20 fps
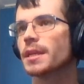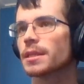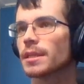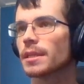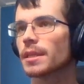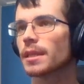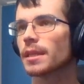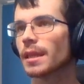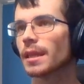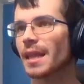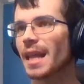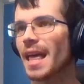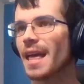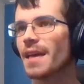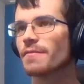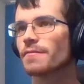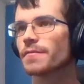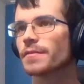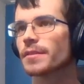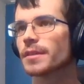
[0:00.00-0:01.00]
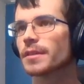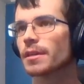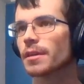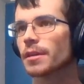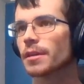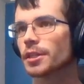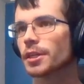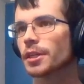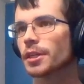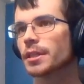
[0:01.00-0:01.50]
to the left,
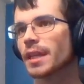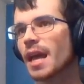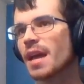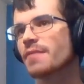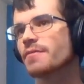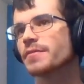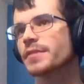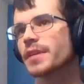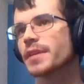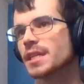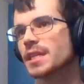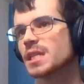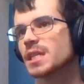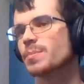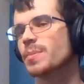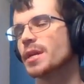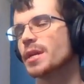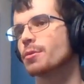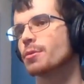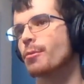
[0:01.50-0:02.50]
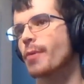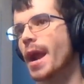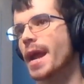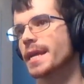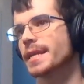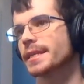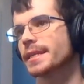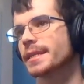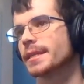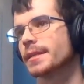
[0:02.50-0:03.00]
or turn left and spin
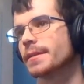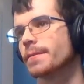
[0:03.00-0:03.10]
right.